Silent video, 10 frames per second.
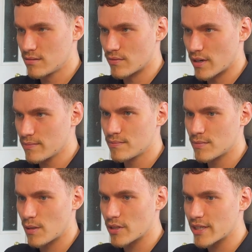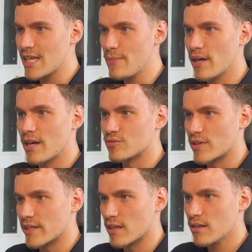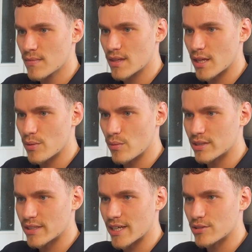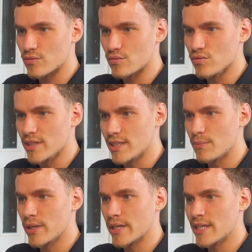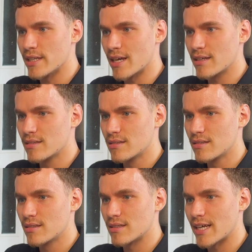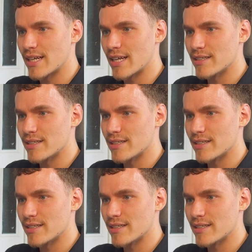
right? I'm going to keep it as regular. Let me once again just really bring in that lead